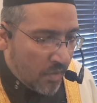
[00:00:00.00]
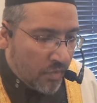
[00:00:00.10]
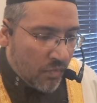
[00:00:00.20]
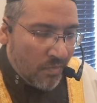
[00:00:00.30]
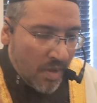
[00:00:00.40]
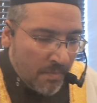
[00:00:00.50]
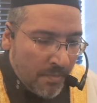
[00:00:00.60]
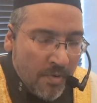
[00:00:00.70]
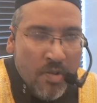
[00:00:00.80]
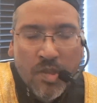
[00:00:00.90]
to
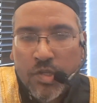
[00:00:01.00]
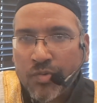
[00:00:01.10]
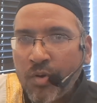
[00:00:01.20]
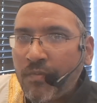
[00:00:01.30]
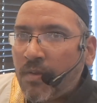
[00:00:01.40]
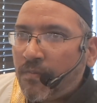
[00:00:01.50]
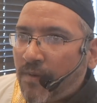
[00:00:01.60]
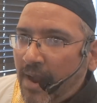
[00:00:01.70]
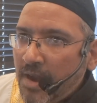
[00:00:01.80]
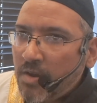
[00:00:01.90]
remember the sort of
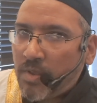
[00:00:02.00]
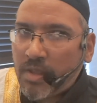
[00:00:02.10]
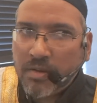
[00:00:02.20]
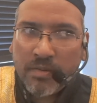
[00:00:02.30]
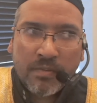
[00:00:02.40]
environment